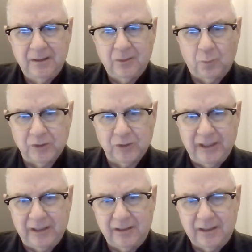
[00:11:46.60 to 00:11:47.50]
was
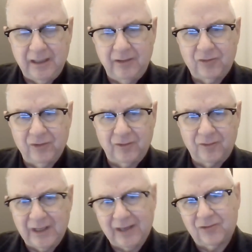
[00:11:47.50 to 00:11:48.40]
a case in
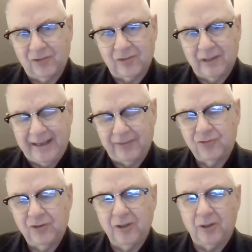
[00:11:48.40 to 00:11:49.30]
Texas
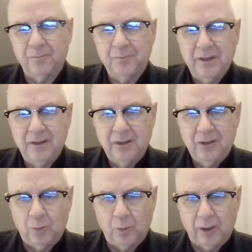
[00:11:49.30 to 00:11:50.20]
last year
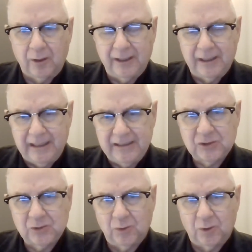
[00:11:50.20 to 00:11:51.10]
where in a high
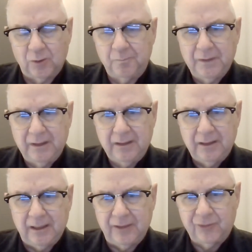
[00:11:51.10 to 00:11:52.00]
school,
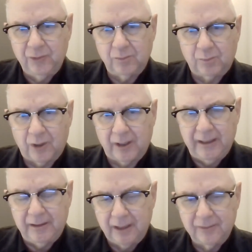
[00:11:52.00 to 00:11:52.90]
a student brought
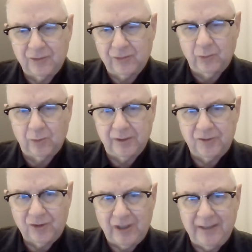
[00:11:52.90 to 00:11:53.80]
a gun to school and
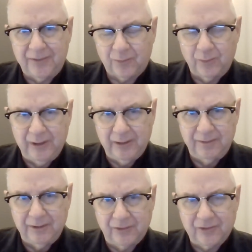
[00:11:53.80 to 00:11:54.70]
shot 3 of
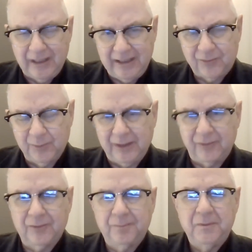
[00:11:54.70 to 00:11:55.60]
his
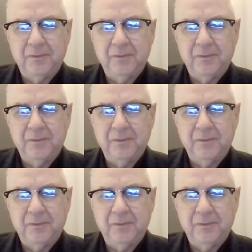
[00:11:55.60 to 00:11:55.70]
classmates.